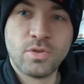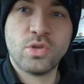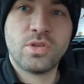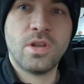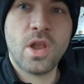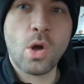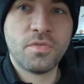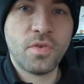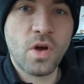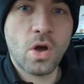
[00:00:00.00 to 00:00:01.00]
was using an
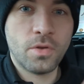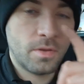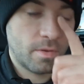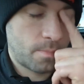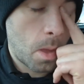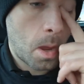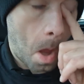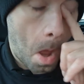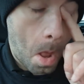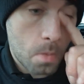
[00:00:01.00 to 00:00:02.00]
old phone and
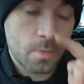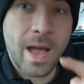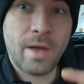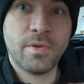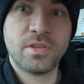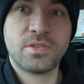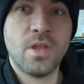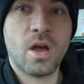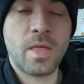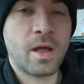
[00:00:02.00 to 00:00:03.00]
the battery's
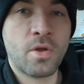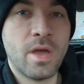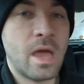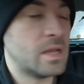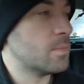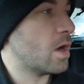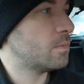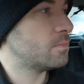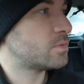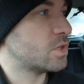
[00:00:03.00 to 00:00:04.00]
not that great
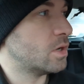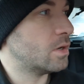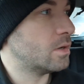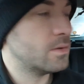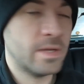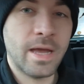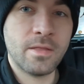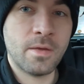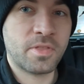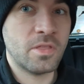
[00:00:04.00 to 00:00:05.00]
anymore, so
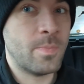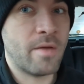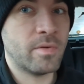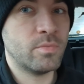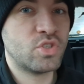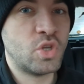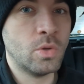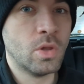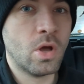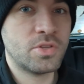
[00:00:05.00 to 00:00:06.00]
yeah, I think the battery was
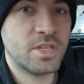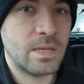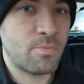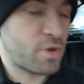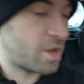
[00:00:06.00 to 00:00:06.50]
too low to keep